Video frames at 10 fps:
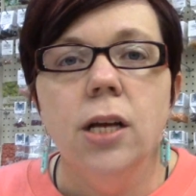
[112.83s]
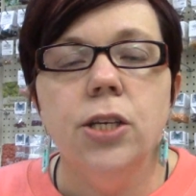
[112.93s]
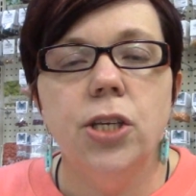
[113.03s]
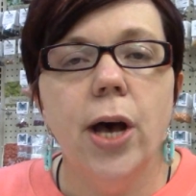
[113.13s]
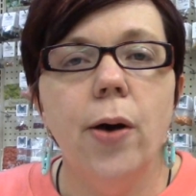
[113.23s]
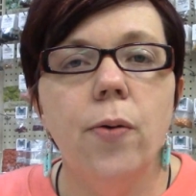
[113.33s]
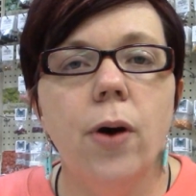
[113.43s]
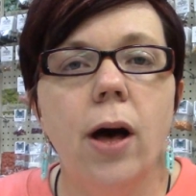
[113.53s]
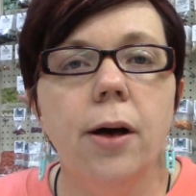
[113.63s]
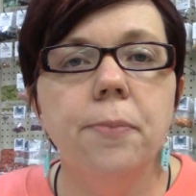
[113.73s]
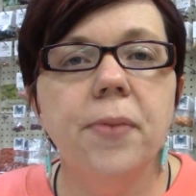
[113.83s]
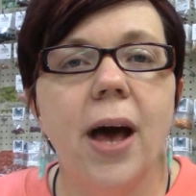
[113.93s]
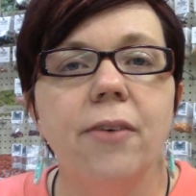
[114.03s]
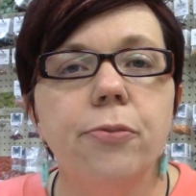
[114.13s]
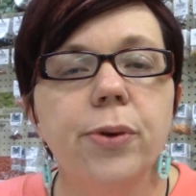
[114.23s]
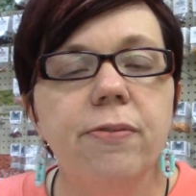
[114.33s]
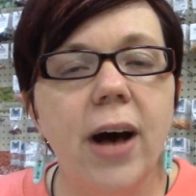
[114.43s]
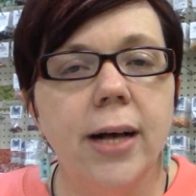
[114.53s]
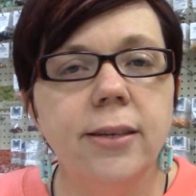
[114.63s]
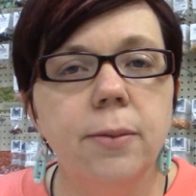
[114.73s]
So um, I've
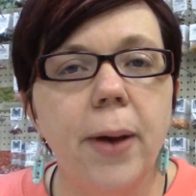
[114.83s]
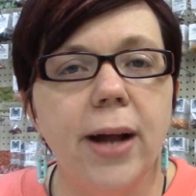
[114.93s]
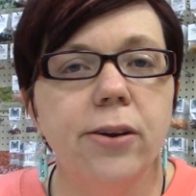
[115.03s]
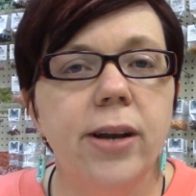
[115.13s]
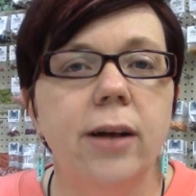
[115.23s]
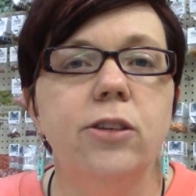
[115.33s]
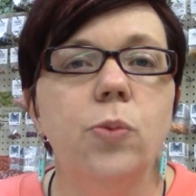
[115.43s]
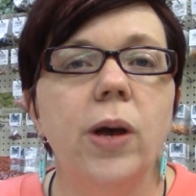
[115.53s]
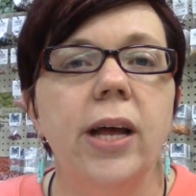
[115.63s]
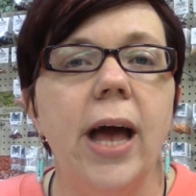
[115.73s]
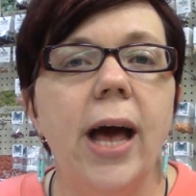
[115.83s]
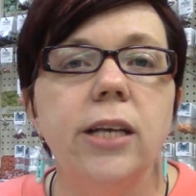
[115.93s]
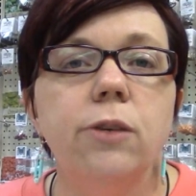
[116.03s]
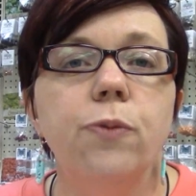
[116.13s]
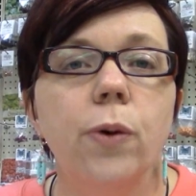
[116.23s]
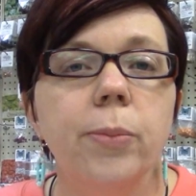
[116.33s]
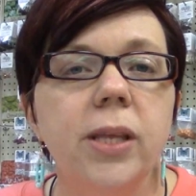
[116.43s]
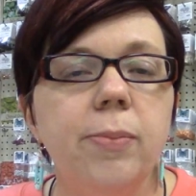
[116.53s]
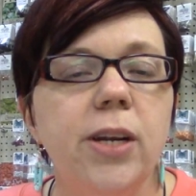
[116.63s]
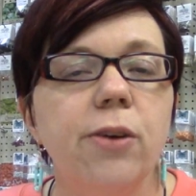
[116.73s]
revised the pattern now to where it has 4
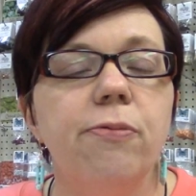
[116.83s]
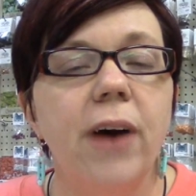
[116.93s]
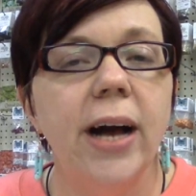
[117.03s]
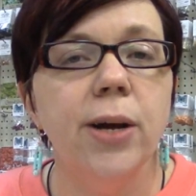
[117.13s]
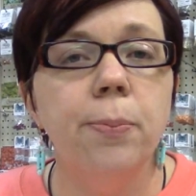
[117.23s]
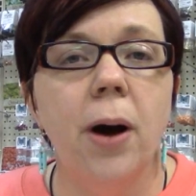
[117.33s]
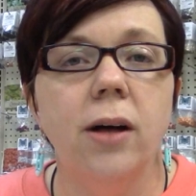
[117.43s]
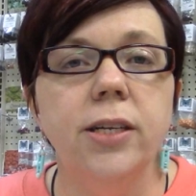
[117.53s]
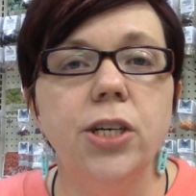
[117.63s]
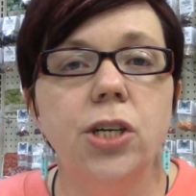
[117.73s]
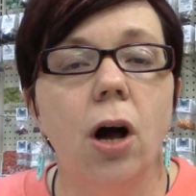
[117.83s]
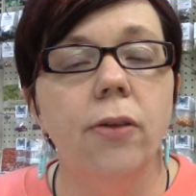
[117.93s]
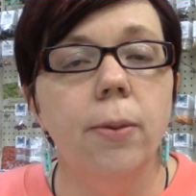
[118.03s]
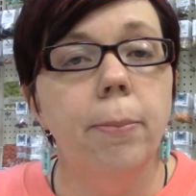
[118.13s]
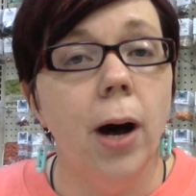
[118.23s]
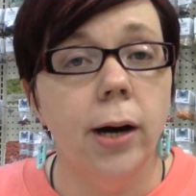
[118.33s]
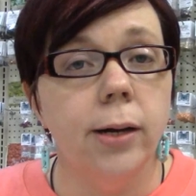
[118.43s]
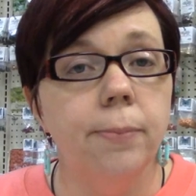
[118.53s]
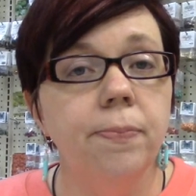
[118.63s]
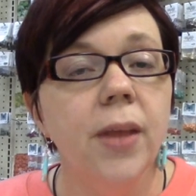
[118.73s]
millimeter fire polish on the
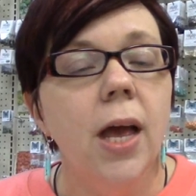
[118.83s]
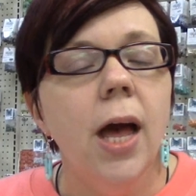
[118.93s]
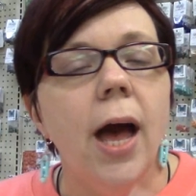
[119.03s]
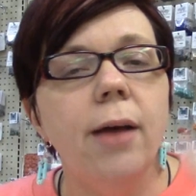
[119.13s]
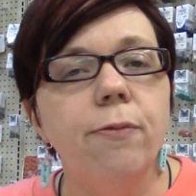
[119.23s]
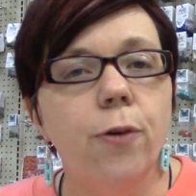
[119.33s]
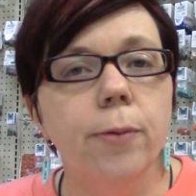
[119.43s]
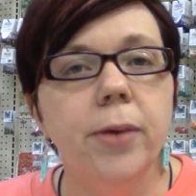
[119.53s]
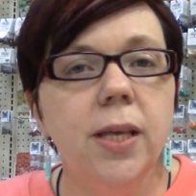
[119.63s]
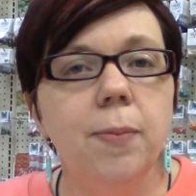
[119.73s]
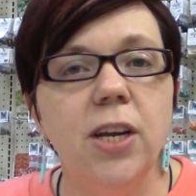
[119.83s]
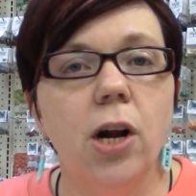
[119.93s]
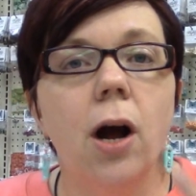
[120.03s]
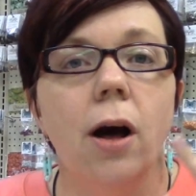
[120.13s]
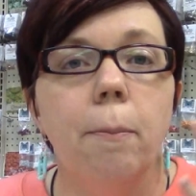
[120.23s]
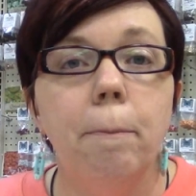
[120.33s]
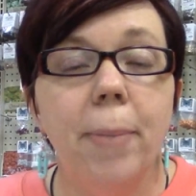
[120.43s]
bottom and 4 millimeter uh,